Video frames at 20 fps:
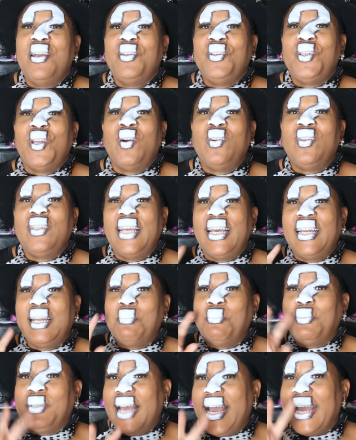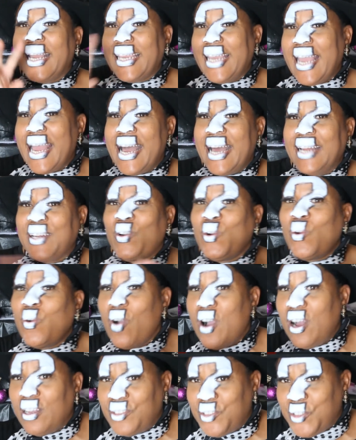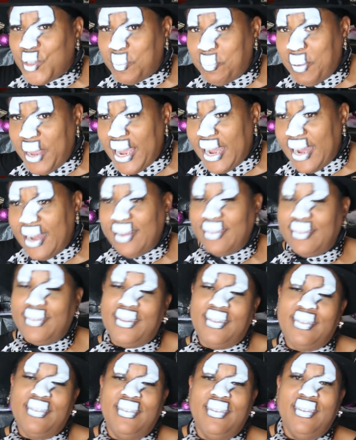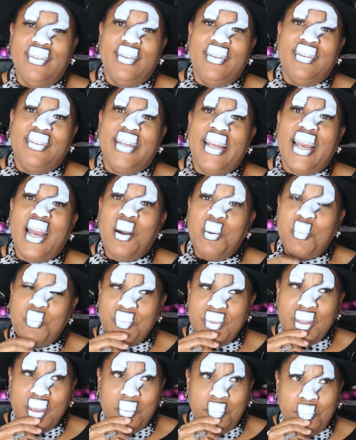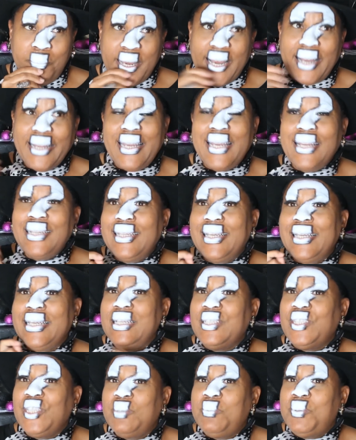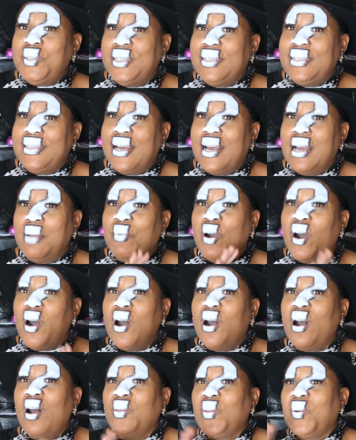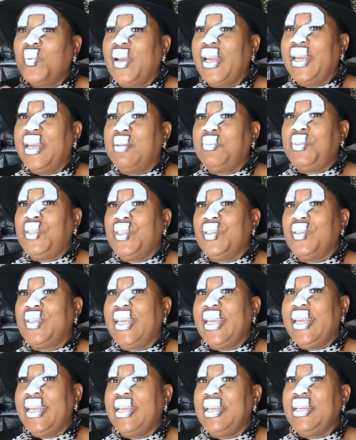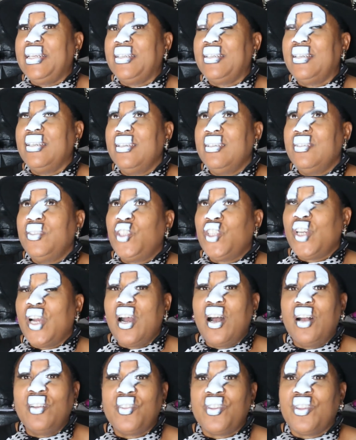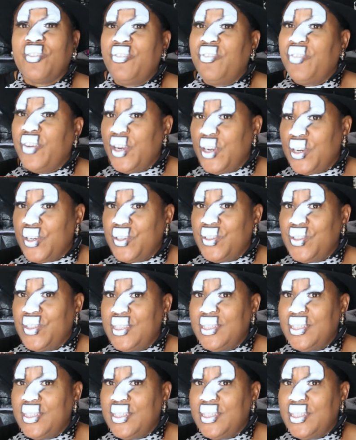don't let a black cat cross your path. Now, back in the Egyptian time, all the way up to King Charles I,